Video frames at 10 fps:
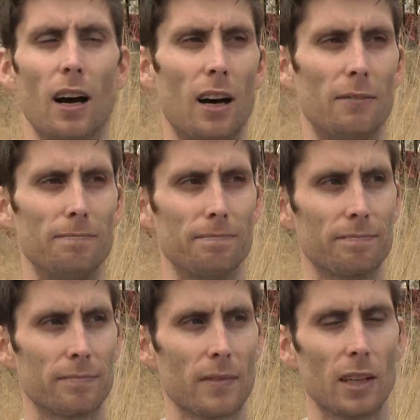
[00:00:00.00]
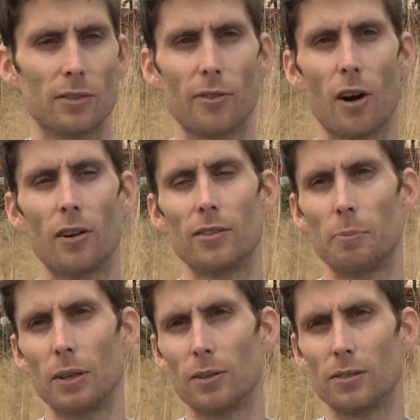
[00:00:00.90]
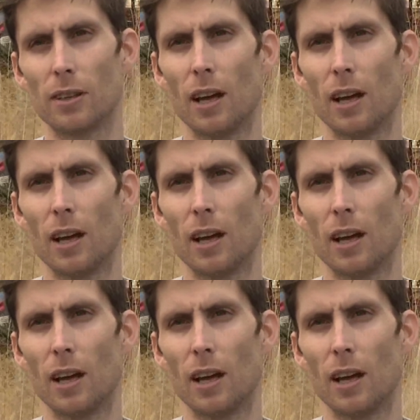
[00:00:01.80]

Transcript: as far as bills,